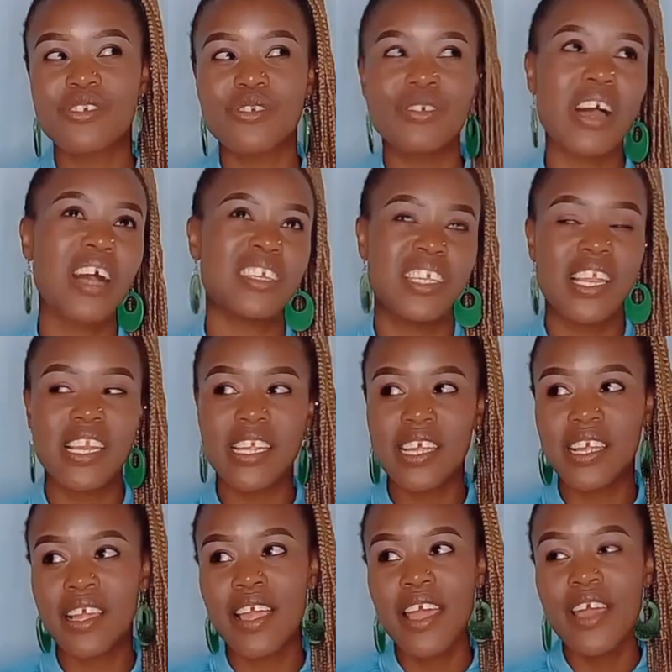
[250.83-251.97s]
you
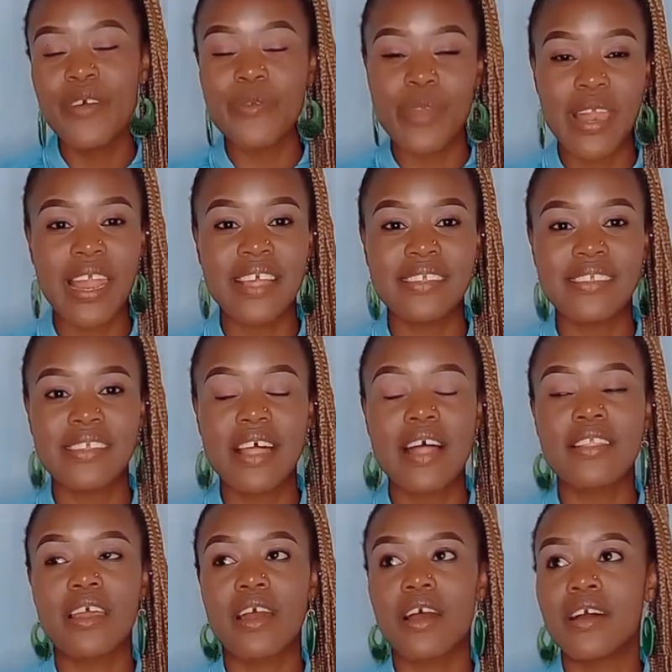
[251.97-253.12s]
actually realize
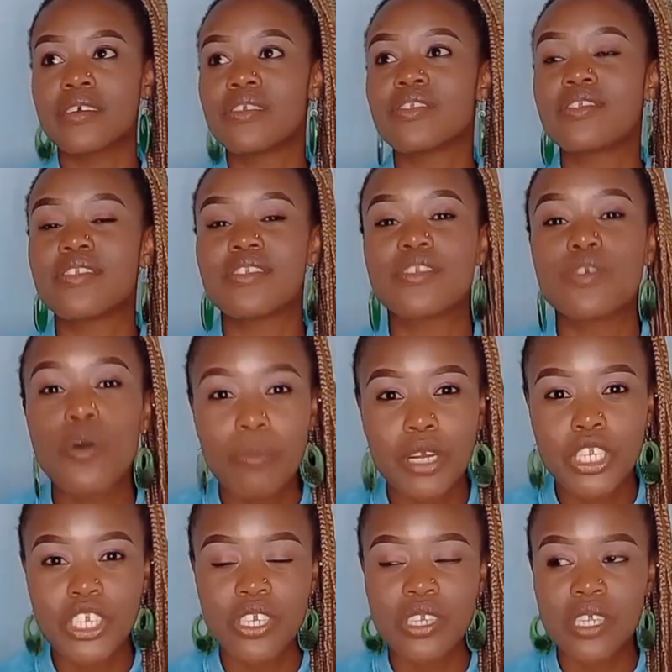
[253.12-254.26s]
there are so
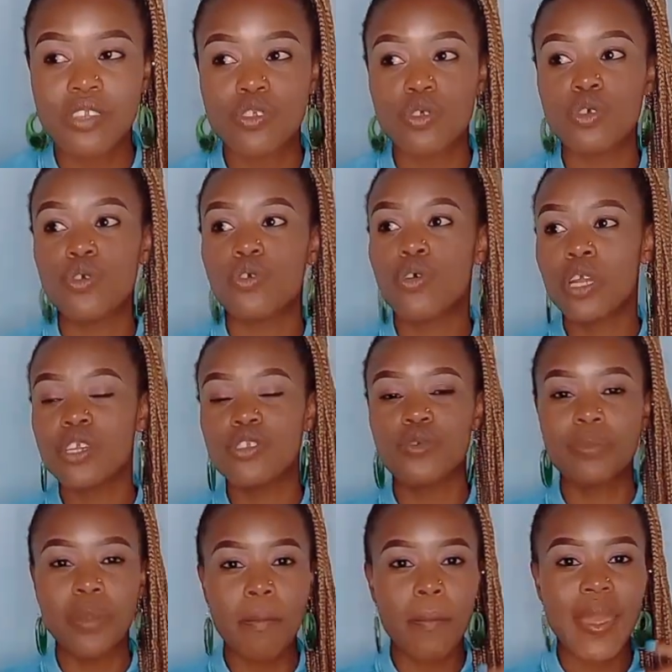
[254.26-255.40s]
much you need, so you're going to
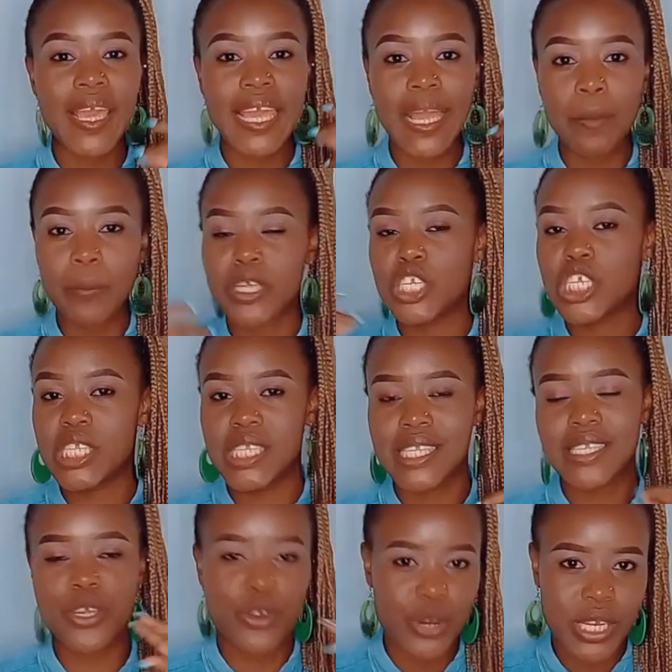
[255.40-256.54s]
be making
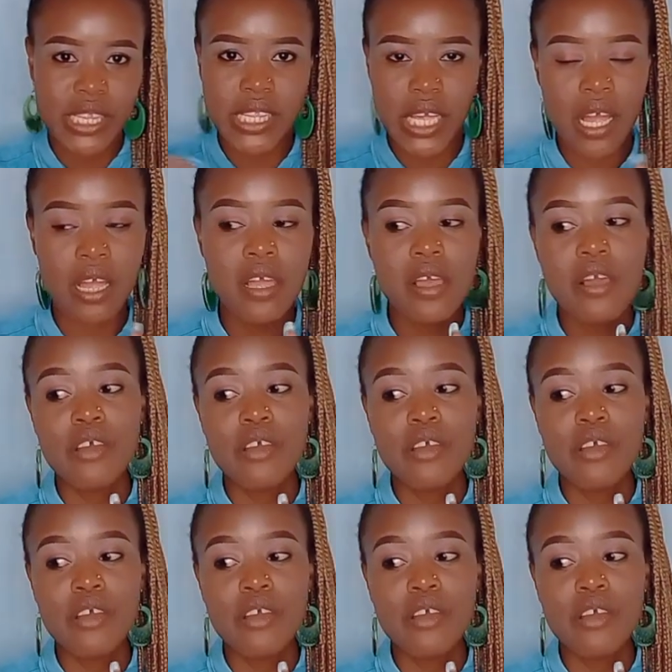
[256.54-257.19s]
purchases here and there.